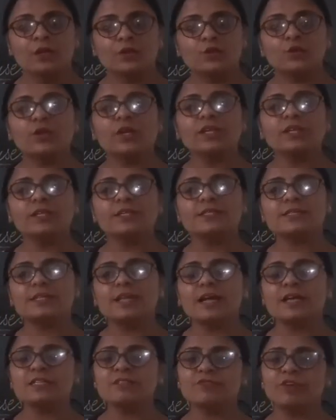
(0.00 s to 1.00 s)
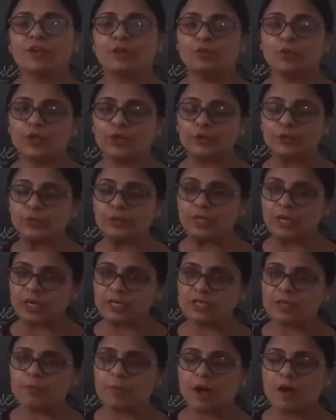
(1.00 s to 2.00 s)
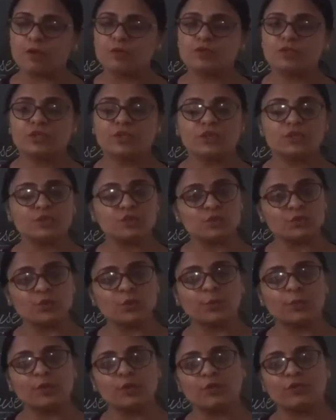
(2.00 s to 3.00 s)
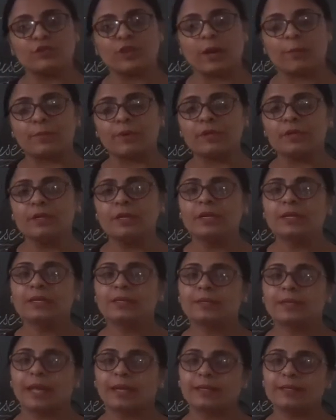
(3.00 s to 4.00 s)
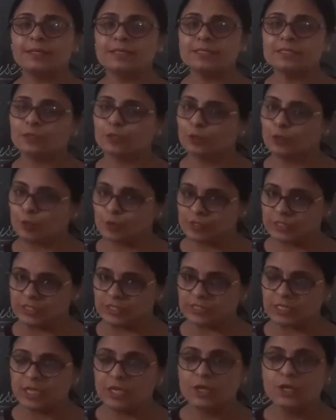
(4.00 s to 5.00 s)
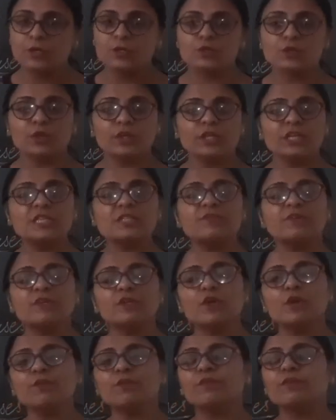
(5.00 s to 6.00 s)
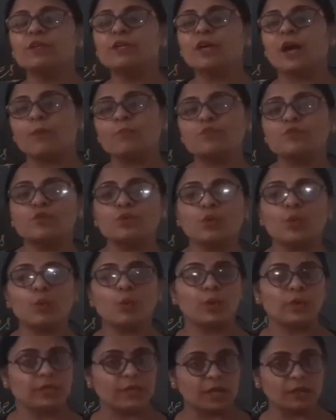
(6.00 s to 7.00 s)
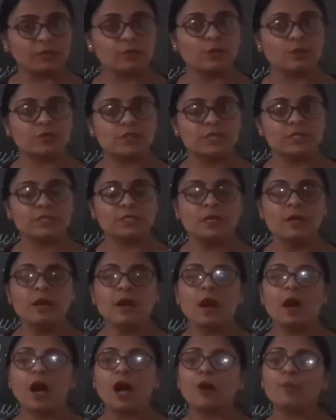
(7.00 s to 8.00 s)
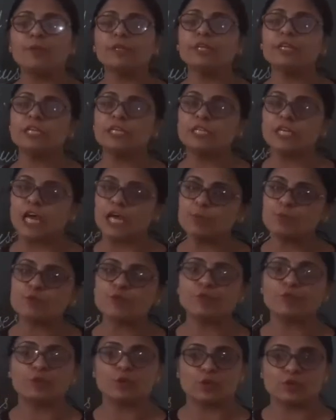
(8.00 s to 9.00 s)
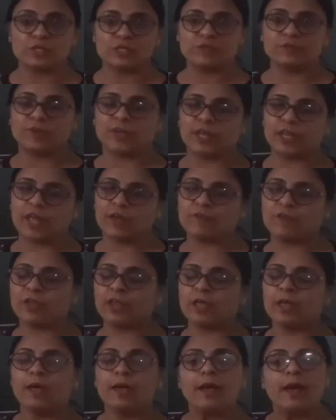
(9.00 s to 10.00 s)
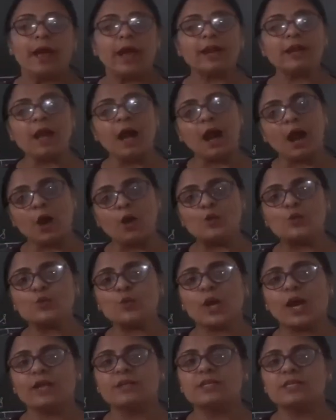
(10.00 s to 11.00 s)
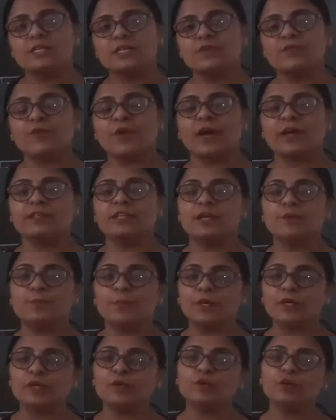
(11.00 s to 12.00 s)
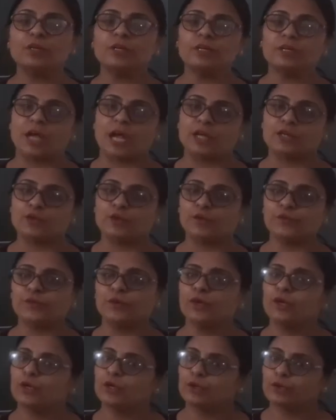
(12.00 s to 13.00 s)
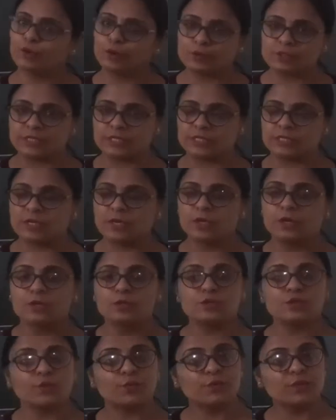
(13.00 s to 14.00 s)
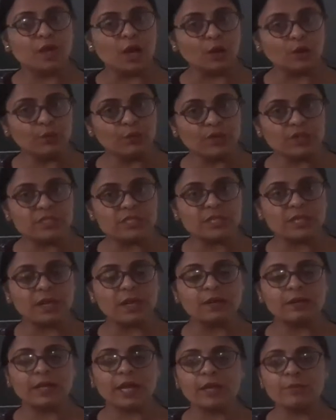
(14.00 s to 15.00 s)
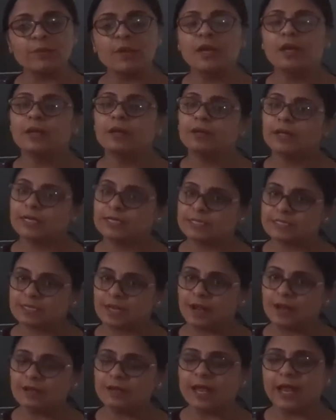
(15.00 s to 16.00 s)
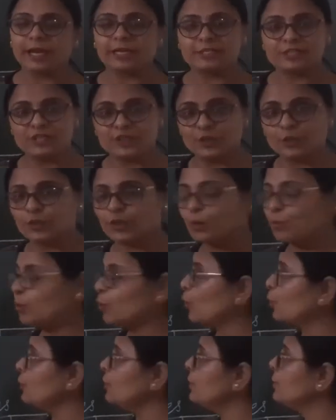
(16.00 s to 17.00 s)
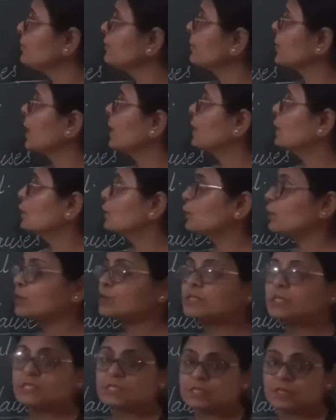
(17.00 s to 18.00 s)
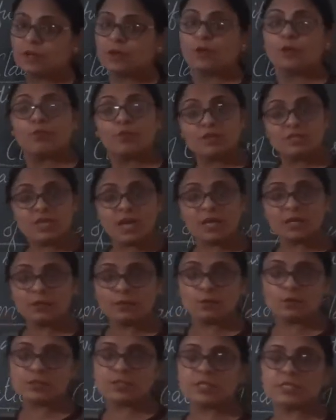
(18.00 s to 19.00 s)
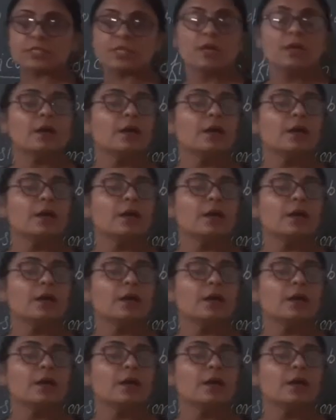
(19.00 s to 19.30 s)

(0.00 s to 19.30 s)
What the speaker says: Today in this class we are going to learn about your new topic of grammar, that is clauses. So in this video we will come to know what are clauses, how many types of clauses we are having and how to identify that particular kind of clauses. So without wasting our time, let's start and see on the board. Clauses. What are clauses?